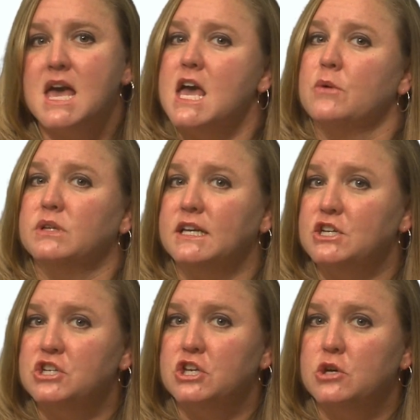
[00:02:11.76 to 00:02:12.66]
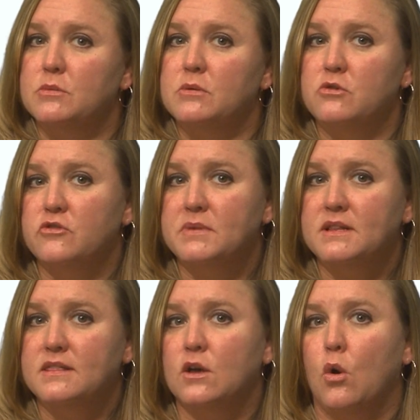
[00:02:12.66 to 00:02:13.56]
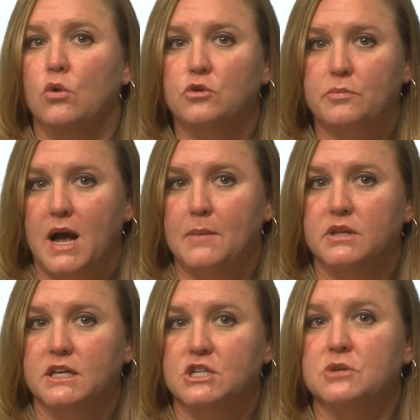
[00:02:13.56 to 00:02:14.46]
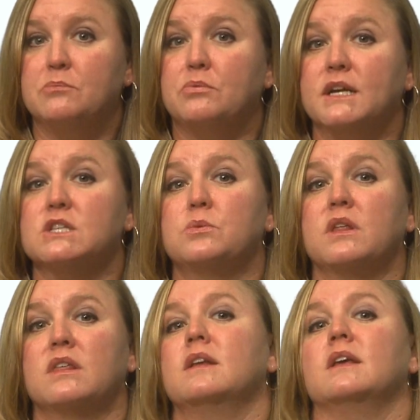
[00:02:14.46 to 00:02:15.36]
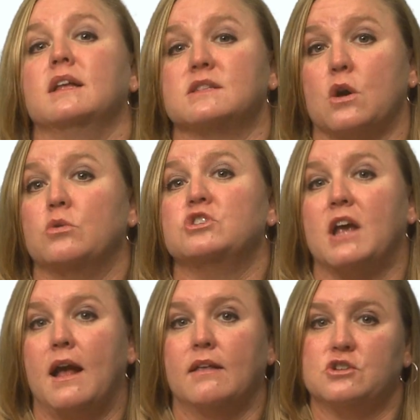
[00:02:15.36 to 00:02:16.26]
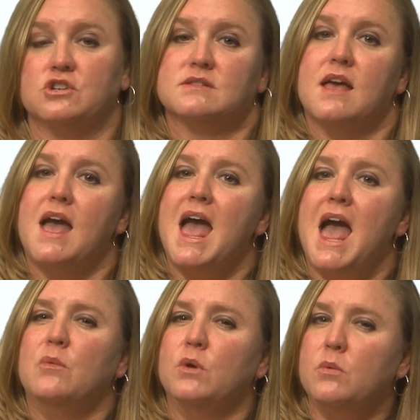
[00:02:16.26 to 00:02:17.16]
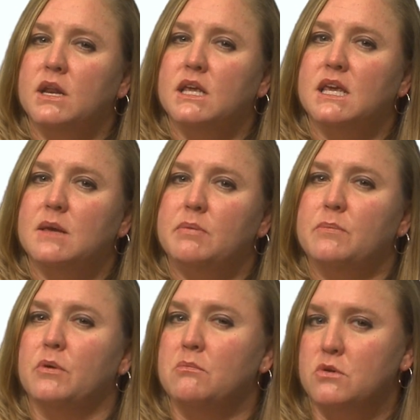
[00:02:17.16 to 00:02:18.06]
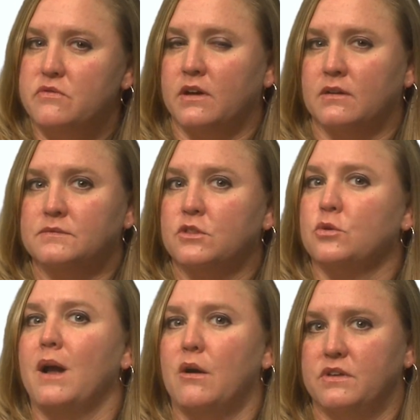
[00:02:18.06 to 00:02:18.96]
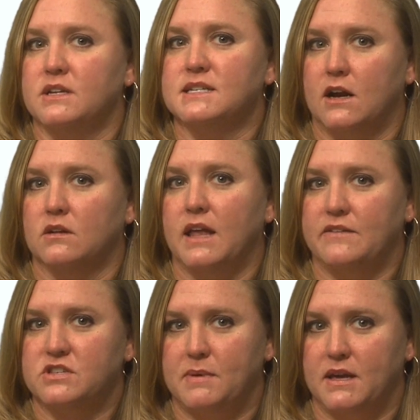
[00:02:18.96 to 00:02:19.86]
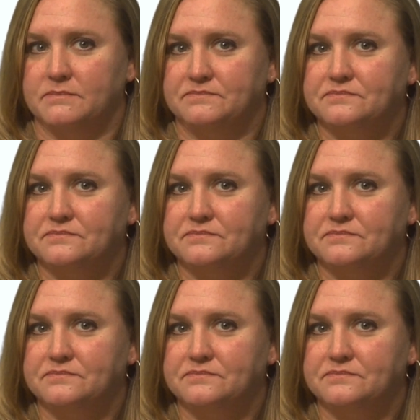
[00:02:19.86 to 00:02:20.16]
In relation to human movement, the older population brings with it its own challenges. And we want to keep people moving throughout the entire lifespan.